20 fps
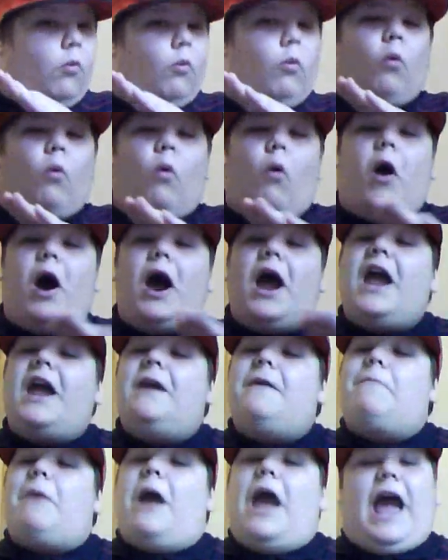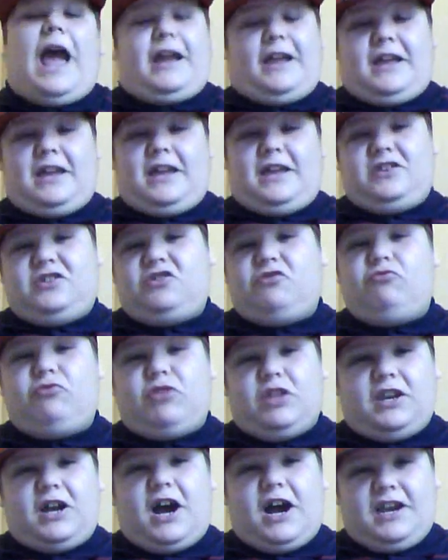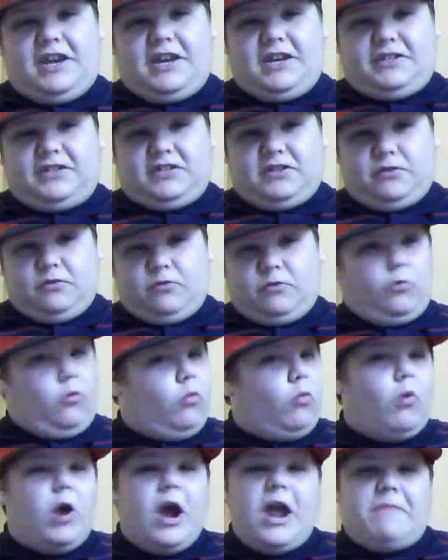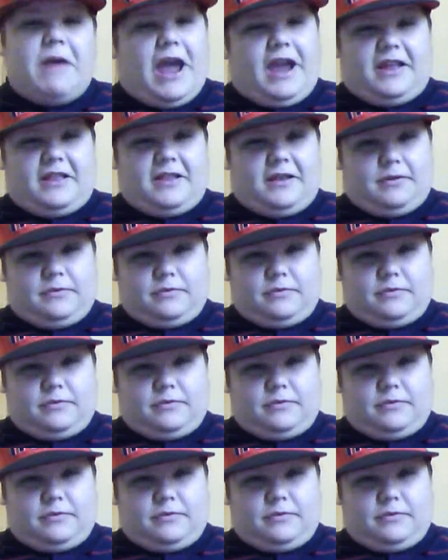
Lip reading: way back to the 90s. Way back.